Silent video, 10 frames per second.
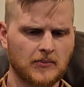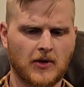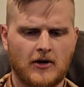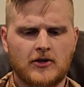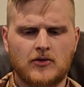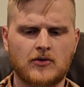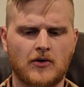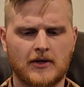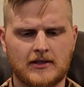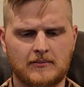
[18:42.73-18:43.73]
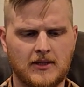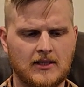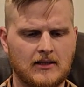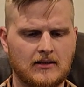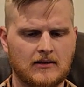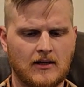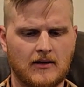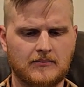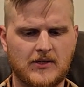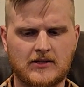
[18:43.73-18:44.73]
But are you going to be
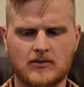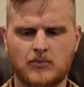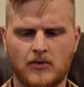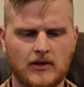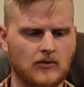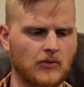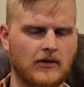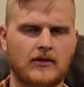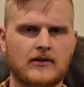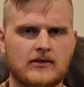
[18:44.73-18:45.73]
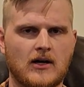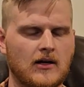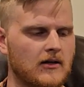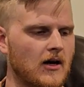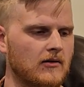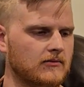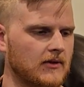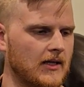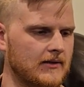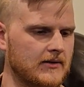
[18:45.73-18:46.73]
disappointed with this gun? No.
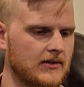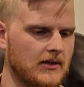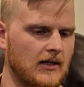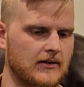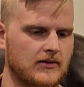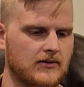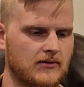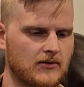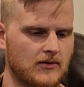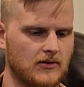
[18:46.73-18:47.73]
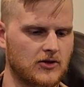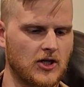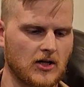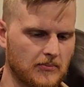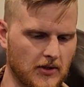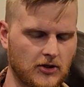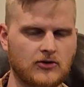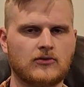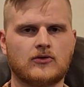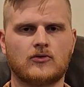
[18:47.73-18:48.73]
It's cheap, it
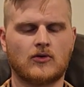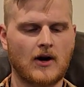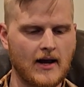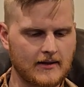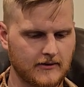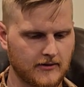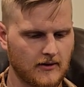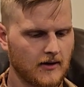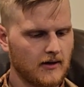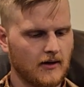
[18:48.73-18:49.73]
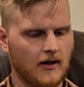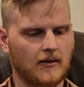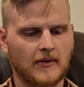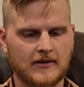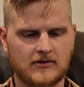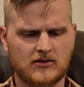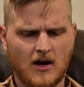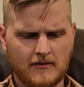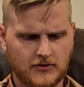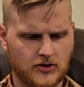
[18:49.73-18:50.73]
shoots great, it's
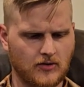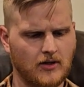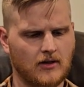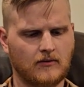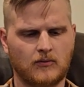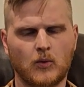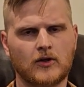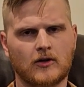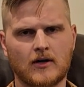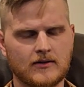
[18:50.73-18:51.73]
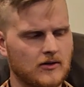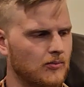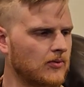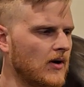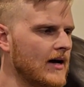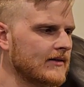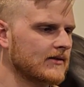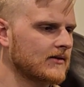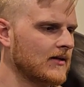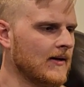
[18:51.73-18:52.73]
soft shooting when you're
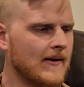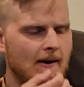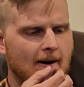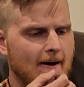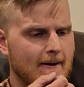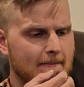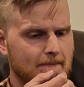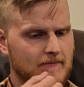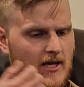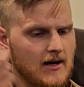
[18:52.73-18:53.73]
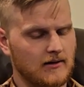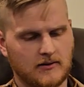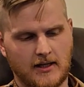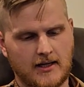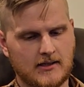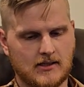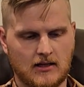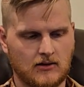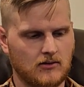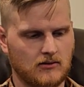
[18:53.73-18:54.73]
unsuppressed. Yeah, like I
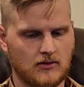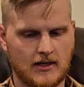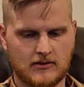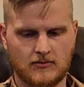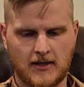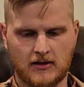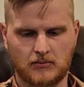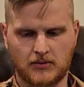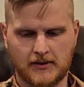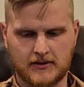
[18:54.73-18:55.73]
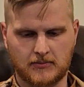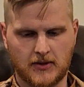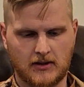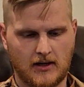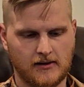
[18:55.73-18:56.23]
said, you guys know my complaints, but